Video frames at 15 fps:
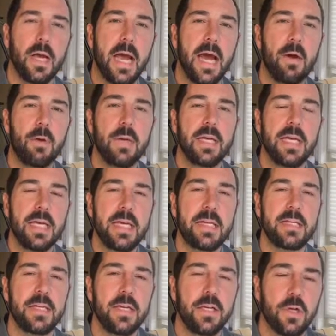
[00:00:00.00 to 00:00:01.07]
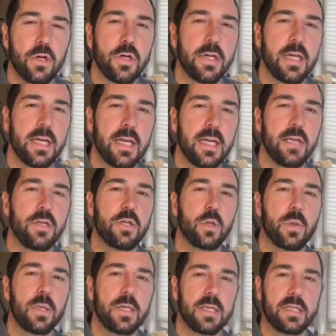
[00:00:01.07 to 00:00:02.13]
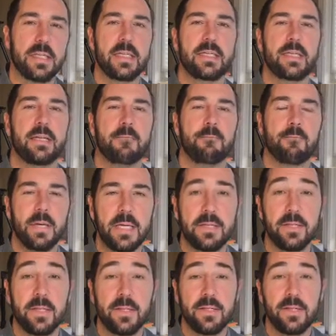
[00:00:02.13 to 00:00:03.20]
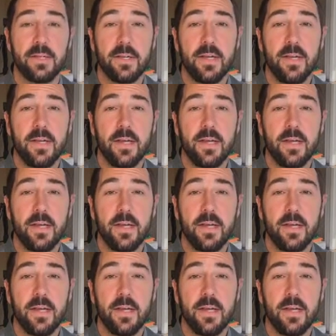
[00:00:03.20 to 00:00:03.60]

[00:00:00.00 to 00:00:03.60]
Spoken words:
how easy you could get into an existing business